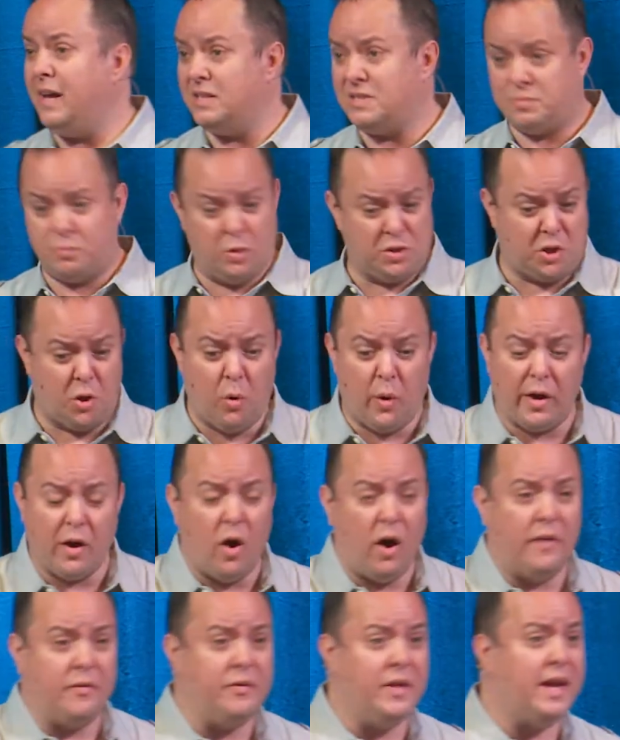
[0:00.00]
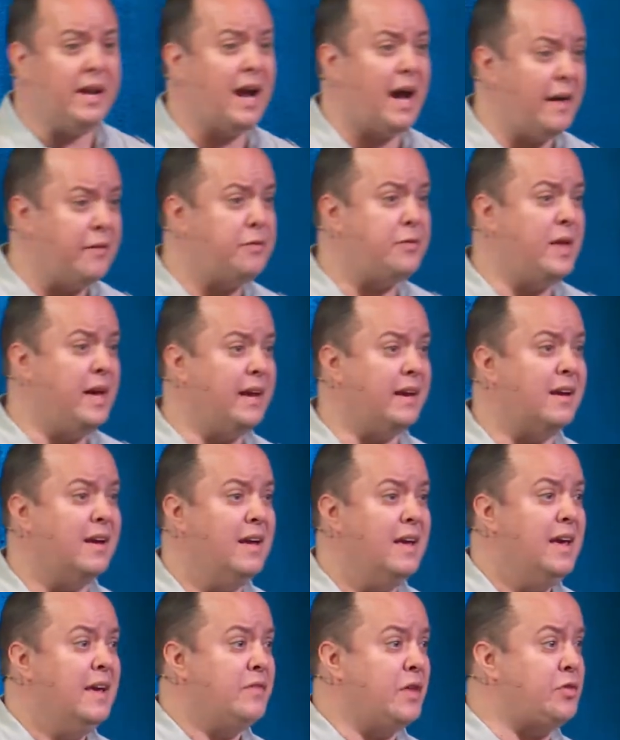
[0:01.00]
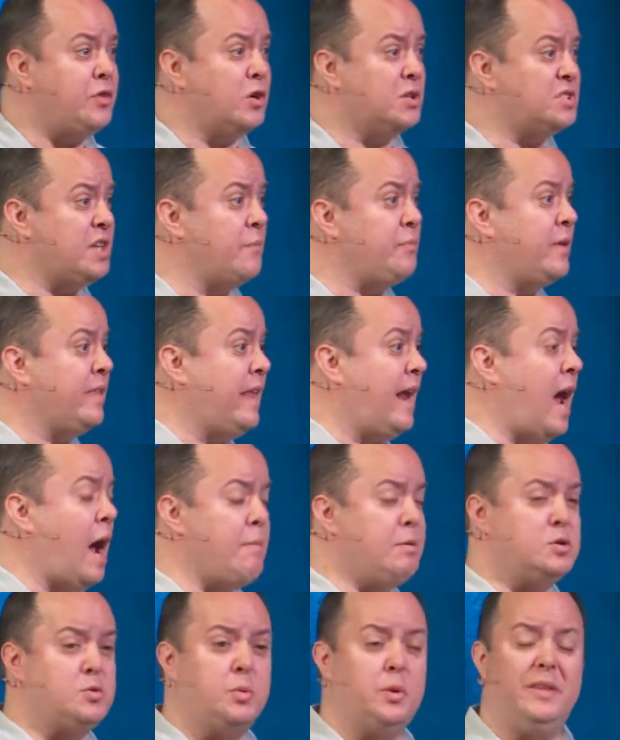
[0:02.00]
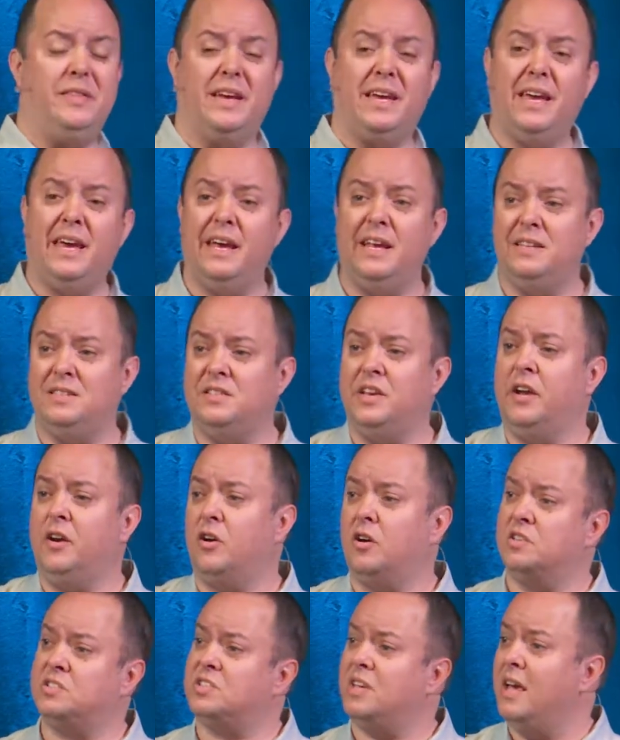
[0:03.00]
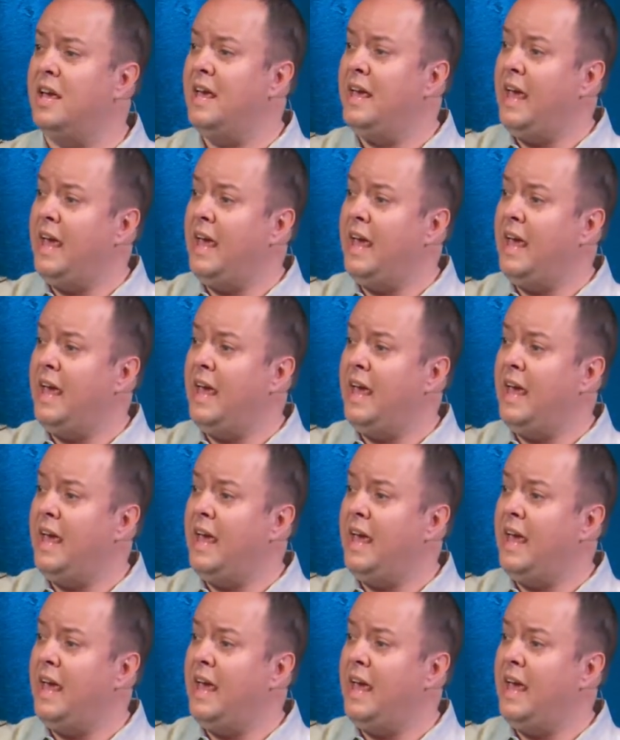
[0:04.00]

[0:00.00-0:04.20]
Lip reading: It was going on then. I think that there's something that happens between the kids' years